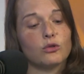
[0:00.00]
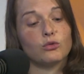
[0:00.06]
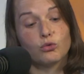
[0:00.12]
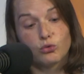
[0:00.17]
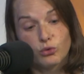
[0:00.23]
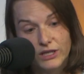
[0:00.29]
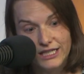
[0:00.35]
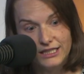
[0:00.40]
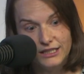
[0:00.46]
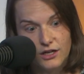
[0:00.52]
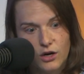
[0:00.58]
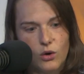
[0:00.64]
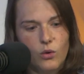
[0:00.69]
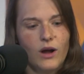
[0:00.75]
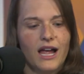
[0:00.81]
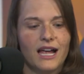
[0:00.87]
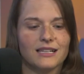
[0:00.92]

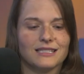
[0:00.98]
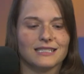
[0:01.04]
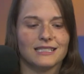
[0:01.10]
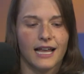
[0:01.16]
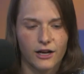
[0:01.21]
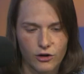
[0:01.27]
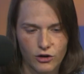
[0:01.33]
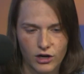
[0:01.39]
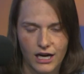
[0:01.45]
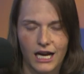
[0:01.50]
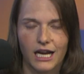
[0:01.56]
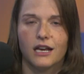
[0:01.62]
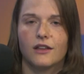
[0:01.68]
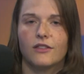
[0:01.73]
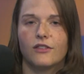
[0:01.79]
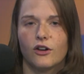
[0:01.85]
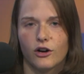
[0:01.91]
Reno has
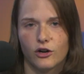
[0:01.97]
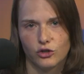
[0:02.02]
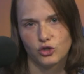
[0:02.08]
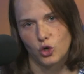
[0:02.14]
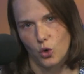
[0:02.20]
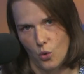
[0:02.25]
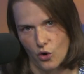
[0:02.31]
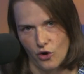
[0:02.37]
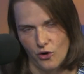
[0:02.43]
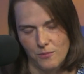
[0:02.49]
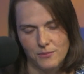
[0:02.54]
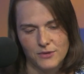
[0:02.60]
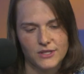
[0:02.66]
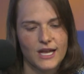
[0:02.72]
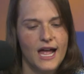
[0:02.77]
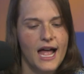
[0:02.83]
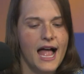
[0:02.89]
segregated their
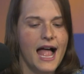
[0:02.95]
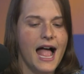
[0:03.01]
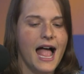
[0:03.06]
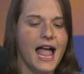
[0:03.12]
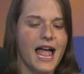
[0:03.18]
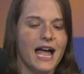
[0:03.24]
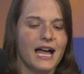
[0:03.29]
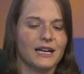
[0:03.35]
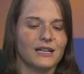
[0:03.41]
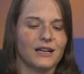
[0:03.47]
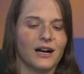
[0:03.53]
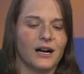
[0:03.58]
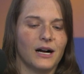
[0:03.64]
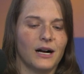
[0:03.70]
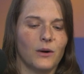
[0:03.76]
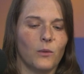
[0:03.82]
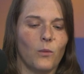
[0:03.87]
dorms, and
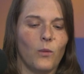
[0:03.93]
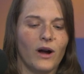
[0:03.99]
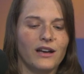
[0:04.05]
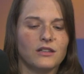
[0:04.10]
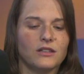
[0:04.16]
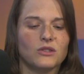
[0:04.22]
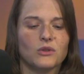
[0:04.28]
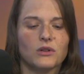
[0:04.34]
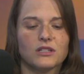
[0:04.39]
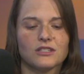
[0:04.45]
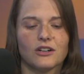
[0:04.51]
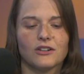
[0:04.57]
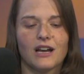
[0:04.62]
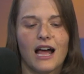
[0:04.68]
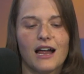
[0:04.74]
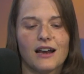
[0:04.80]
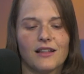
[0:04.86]
uh, white students are
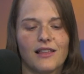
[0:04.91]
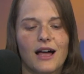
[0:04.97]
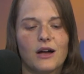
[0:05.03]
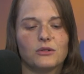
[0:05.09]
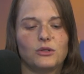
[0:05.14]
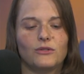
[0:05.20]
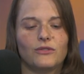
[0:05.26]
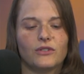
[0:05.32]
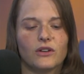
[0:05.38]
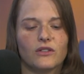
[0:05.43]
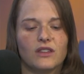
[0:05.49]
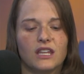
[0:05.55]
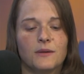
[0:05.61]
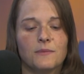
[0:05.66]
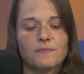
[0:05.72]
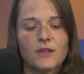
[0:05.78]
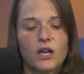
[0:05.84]
not allowed to fill
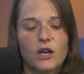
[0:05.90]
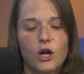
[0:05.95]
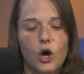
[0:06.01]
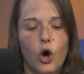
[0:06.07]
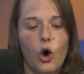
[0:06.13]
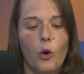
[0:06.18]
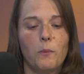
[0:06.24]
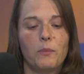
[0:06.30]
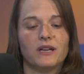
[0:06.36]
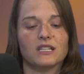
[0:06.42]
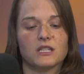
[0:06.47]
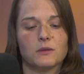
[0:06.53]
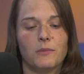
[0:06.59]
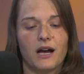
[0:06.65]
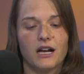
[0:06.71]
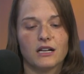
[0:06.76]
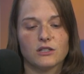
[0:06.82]
the open
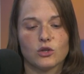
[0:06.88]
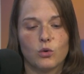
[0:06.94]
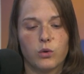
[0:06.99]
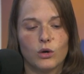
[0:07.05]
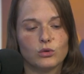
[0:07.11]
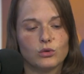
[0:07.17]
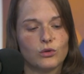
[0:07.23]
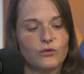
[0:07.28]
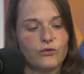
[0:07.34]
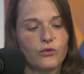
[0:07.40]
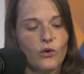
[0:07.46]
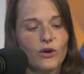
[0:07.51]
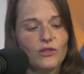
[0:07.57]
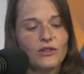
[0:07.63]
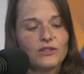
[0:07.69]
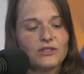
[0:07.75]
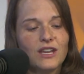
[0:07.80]
spots, quote,
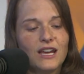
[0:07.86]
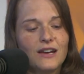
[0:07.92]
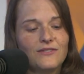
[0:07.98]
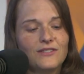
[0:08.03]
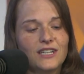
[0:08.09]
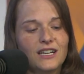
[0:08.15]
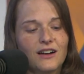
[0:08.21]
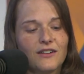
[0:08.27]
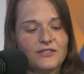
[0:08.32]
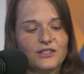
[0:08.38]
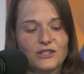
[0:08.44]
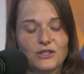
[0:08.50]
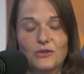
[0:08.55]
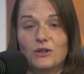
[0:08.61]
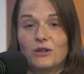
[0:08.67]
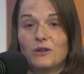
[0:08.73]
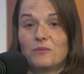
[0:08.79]
for the safety of
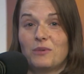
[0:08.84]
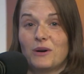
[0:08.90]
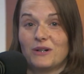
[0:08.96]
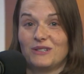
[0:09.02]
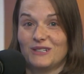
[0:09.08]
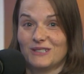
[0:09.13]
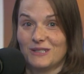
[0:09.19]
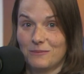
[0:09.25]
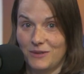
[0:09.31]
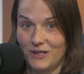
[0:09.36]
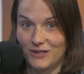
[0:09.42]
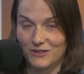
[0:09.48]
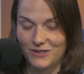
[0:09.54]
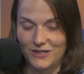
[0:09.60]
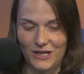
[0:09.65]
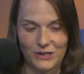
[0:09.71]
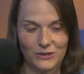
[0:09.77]
student
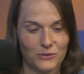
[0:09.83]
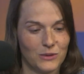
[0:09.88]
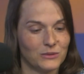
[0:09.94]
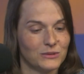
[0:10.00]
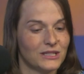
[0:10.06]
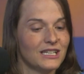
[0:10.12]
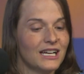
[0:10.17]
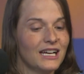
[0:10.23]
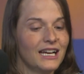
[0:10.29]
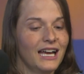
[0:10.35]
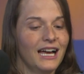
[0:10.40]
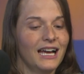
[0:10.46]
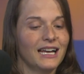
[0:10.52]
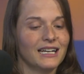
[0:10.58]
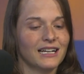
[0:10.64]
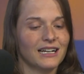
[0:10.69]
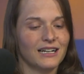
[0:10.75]
participants, end quote.
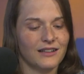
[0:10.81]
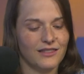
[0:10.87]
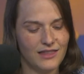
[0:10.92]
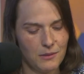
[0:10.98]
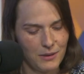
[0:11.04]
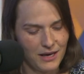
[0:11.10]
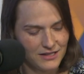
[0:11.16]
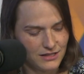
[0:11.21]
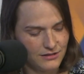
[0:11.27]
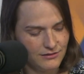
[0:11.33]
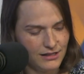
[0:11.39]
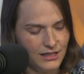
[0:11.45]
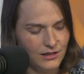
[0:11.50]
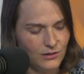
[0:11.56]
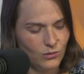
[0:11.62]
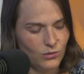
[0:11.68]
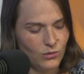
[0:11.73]
And uh, they
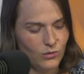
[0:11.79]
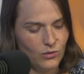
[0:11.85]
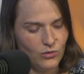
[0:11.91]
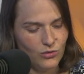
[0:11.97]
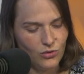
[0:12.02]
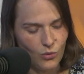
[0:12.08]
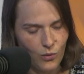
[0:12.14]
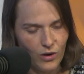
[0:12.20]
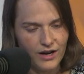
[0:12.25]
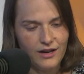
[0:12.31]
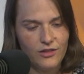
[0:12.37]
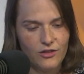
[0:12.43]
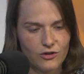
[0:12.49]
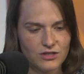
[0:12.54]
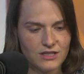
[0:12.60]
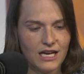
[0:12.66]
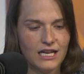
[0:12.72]
basically, the way
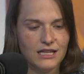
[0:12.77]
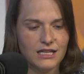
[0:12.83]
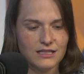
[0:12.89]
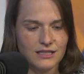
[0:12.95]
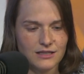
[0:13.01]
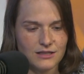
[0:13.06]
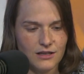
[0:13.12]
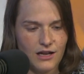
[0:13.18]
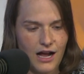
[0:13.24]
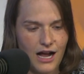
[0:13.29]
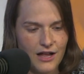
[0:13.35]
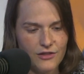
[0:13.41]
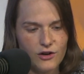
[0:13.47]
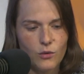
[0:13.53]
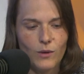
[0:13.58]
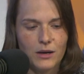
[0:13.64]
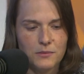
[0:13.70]
they're saying this is on
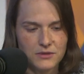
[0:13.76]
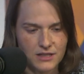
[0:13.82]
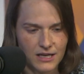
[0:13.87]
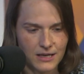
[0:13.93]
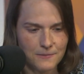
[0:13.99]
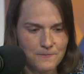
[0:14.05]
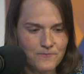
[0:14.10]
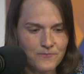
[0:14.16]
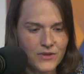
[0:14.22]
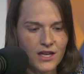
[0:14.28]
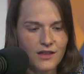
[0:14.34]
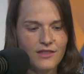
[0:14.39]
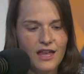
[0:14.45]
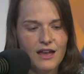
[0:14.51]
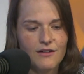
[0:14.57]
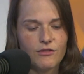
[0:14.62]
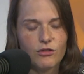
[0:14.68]
their website,
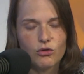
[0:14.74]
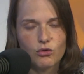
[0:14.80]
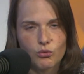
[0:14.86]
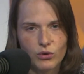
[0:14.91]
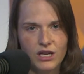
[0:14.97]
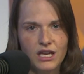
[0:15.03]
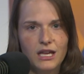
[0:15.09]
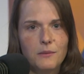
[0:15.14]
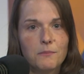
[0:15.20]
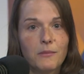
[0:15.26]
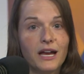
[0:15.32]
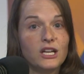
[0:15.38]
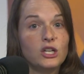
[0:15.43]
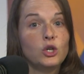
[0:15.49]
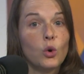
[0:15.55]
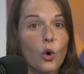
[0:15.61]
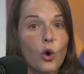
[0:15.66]
they have three
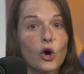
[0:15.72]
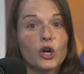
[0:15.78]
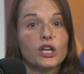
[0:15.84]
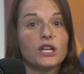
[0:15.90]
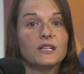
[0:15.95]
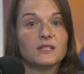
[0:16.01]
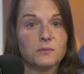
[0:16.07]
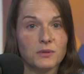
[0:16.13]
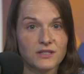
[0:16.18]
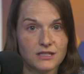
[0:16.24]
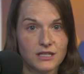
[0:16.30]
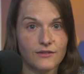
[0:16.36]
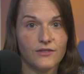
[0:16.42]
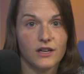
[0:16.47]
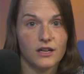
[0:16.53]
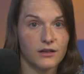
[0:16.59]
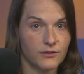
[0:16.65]
minority
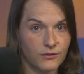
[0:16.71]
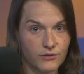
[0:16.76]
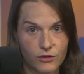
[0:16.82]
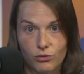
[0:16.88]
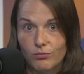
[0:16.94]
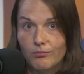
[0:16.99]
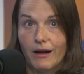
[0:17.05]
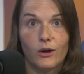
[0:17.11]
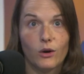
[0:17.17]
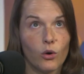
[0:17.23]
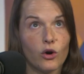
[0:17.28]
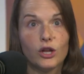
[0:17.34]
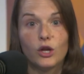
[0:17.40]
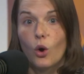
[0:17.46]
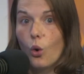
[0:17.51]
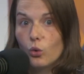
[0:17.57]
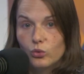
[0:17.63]
specific,
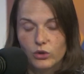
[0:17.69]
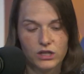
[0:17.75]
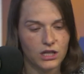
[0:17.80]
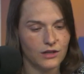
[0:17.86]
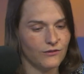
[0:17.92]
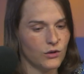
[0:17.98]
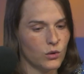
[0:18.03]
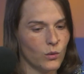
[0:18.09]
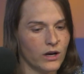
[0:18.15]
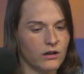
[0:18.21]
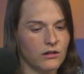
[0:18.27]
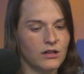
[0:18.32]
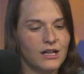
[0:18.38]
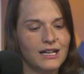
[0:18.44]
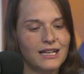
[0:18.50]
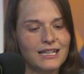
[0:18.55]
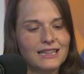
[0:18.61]
minority only, if you will,
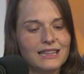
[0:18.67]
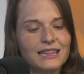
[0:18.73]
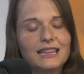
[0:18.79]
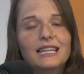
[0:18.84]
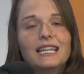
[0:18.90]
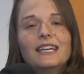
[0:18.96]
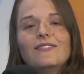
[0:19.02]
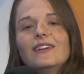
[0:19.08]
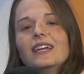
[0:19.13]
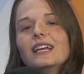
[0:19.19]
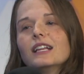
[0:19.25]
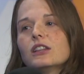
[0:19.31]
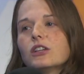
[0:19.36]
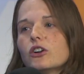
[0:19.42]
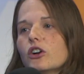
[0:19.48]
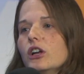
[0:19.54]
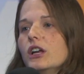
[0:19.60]
living
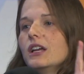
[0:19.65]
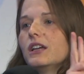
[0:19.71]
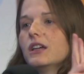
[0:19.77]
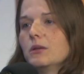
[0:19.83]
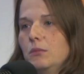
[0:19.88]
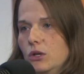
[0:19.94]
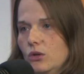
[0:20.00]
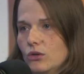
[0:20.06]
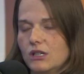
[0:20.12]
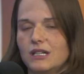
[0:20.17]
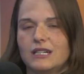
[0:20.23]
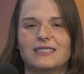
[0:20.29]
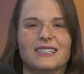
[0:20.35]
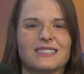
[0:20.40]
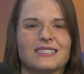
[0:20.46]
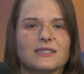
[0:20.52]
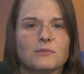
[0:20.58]
learning communities.
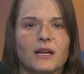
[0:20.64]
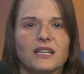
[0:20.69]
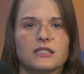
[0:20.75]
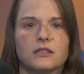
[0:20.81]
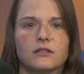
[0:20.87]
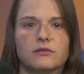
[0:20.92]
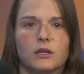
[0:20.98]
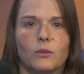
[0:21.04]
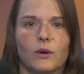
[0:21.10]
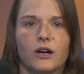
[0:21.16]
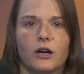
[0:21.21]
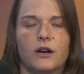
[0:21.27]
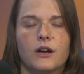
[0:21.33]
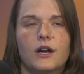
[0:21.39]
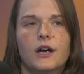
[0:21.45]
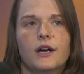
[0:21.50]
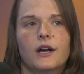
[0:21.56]
This is basically
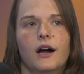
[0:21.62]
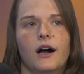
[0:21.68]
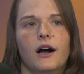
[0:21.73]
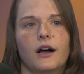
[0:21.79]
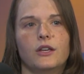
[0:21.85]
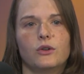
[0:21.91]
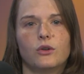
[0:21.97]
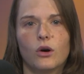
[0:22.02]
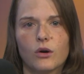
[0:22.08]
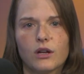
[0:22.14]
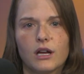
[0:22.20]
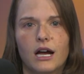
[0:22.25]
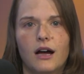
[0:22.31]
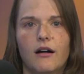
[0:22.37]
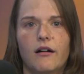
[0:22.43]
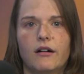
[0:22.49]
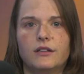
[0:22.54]
where uh, you go to
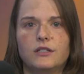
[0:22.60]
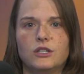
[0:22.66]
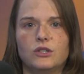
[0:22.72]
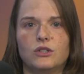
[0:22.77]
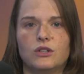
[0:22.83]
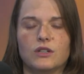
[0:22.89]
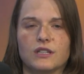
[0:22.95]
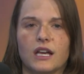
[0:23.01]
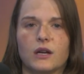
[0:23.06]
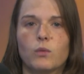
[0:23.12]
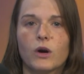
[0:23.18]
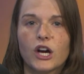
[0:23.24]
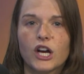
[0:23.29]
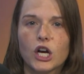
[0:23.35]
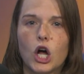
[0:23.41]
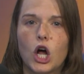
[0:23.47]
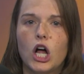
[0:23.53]
college and you decide we're
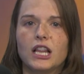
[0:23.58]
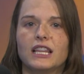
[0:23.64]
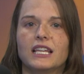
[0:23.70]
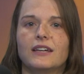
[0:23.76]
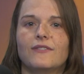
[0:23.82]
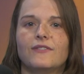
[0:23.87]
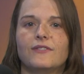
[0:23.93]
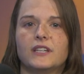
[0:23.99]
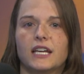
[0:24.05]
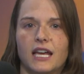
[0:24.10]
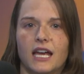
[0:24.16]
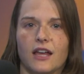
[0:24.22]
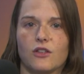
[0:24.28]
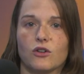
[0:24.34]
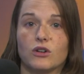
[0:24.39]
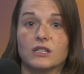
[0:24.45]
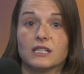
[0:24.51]
going to all live
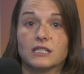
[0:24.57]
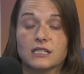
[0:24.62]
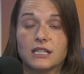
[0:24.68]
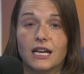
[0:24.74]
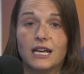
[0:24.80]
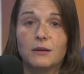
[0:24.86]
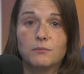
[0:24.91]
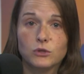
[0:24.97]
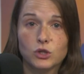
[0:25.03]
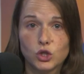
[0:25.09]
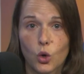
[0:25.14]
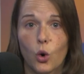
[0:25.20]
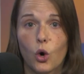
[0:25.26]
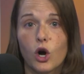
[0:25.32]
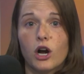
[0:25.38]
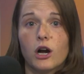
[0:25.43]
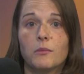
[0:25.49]
together in the same
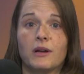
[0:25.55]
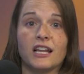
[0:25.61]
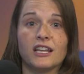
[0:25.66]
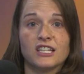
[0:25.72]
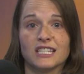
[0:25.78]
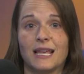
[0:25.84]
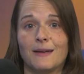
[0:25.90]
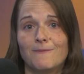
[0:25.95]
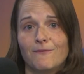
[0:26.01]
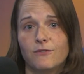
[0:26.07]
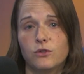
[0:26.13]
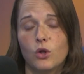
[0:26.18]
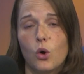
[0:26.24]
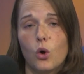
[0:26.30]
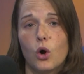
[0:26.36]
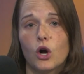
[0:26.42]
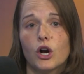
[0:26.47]
dorm, on the same
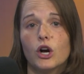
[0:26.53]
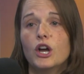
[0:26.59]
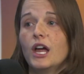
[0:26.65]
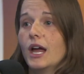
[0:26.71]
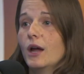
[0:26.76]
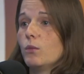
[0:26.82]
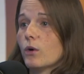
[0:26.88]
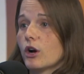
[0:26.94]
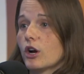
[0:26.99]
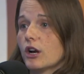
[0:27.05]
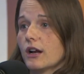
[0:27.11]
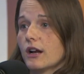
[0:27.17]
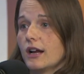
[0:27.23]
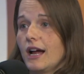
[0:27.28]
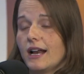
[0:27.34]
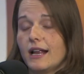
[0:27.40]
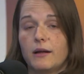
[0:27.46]
floor, and we're going to
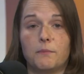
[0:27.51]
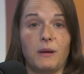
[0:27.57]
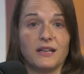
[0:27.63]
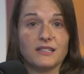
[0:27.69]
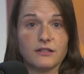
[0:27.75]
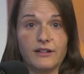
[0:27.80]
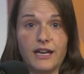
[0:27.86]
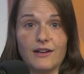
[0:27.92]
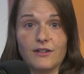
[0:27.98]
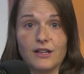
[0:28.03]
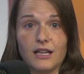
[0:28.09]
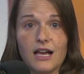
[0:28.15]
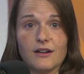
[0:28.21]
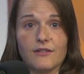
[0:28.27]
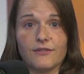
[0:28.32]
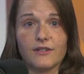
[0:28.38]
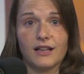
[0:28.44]
kind of basically have a
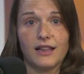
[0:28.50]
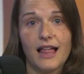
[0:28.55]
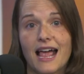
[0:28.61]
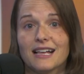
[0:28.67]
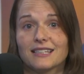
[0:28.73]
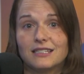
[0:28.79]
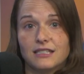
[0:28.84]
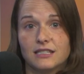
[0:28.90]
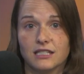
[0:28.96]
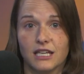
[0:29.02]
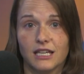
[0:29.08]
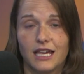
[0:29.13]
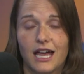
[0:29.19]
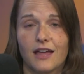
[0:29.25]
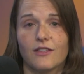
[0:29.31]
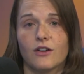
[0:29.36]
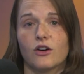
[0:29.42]
lot of classes
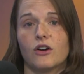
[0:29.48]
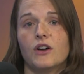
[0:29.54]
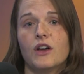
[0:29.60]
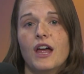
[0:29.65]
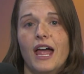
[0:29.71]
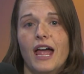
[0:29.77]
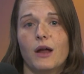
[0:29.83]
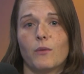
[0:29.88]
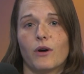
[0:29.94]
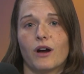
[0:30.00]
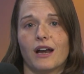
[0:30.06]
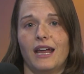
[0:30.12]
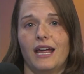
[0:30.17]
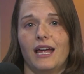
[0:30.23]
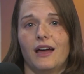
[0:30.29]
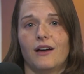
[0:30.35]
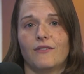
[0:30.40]
together and we're going to
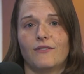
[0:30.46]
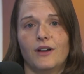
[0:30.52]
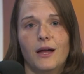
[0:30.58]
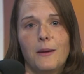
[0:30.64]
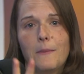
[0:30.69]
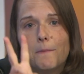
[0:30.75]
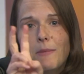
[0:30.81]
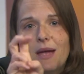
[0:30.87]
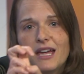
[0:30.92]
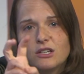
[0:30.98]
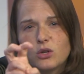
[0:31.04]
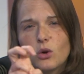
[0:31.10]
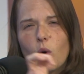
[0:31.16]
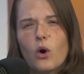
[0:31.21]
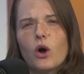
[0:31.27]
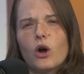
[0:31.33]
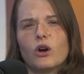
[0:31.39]
have
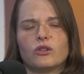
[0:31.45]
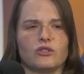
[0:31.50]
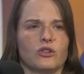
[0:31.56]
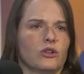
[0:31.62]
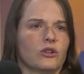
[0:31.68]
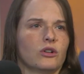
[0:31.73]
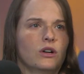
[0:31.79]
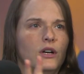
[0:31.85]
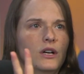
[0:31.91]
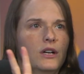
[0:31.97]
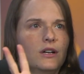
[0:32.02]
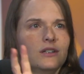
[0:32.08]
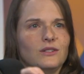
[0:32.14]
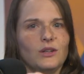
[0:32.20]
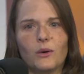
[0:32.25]
mentors so or stop